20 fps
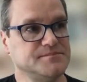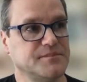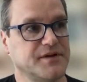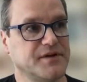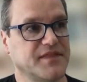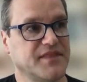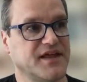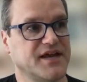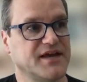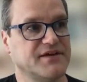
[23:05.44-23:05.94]

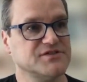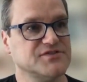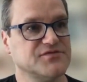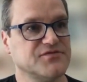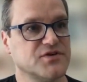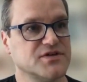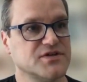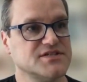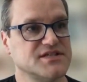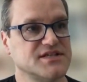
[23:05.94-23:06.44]
but then I was
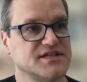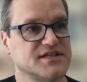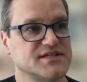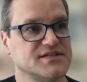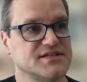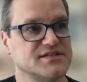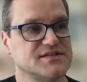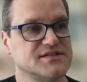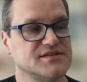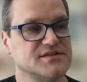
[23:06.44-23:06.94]

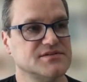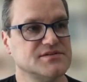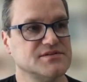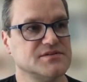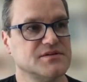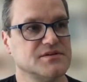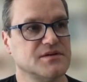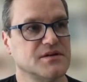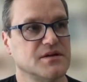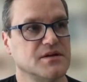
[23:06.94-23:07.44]
fortunate
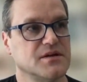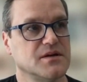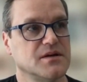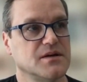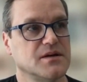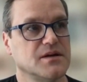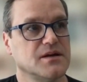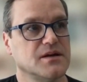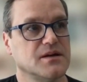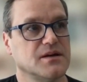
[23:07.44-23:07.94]
to,
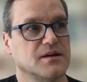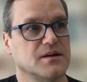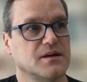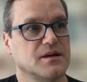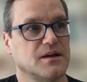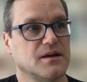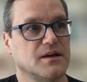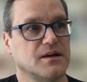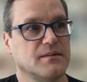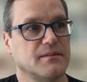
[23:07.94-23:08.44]

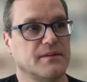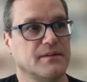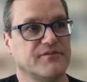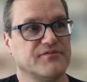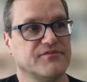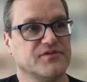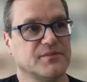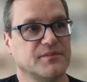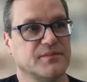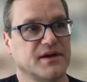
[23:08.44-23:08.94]

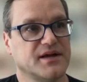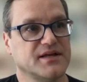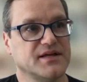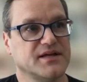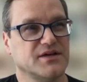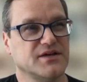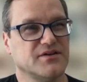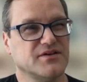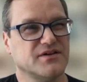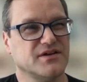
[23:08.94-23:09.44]
after about a
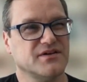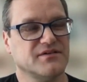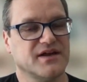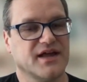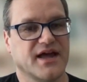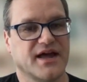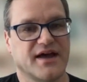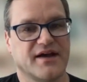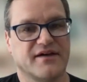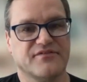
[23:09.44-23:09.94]
year and a
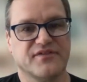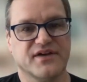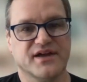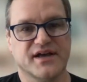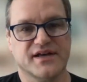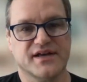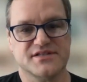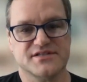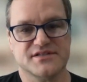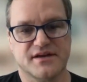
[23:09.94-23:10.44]
half, I
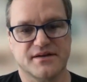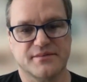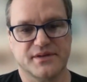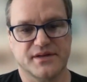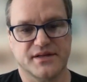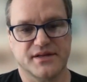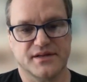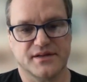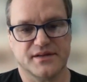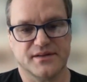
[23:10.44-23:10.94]
got a job
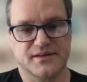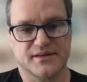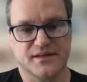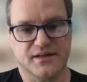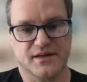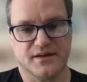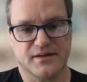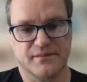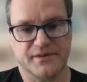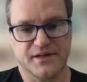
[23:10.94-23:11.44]
at
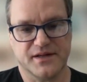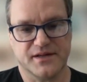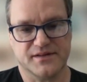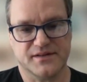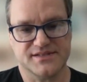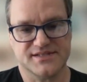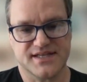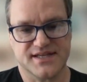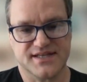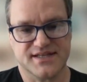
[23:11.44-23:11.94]
a company
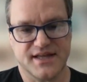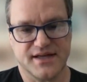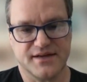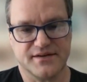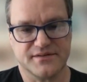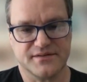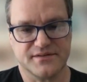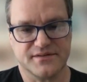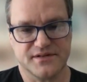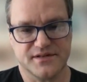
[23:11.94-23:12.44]
called Tech
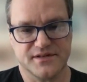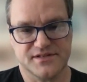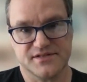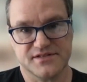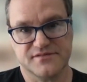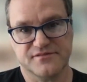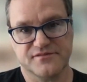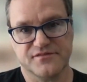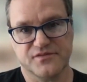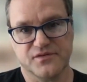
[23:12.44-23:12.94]
Data. It's
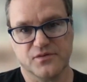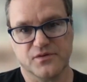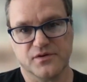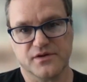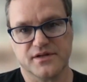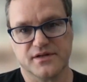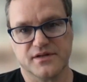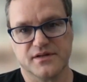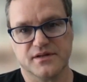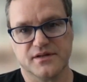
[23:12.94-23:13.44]
in
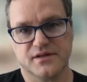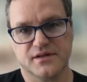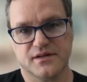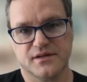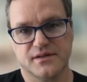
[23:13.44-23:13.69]
Florida,